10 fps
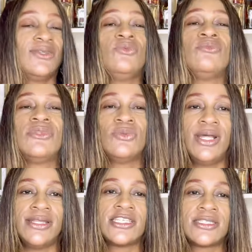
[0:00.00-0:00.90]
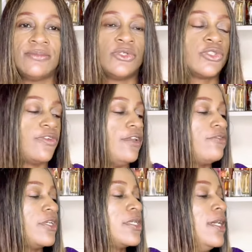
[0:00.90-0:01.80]
the one that's the most
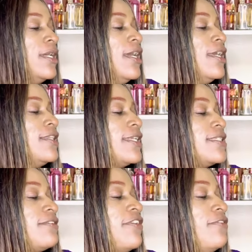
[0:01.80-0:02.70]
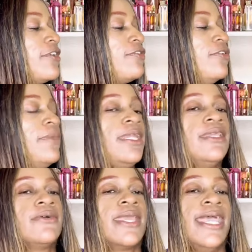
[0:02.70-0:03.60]
favorite. That is a favorite for
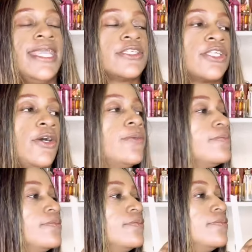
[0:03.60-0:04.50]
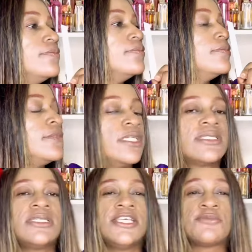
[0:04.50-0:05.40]
many. Okay, so
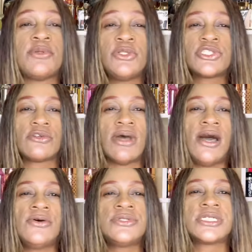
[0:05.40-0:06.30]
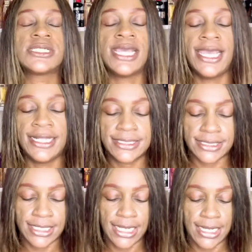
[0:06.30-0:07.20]
this is built around
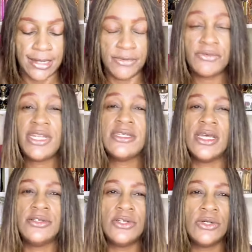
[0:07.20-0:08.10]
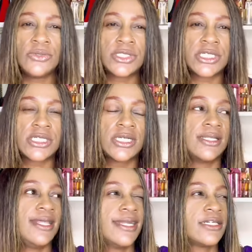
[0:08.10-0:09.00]
that marine note,
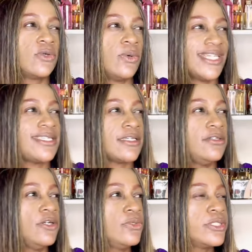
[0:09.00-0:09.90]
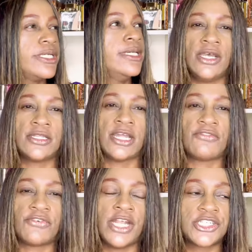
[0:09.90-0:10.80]
that aquatic note, that
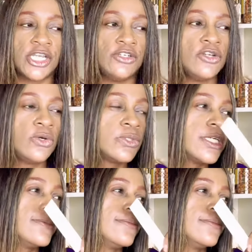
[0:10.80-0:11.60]
fresh note.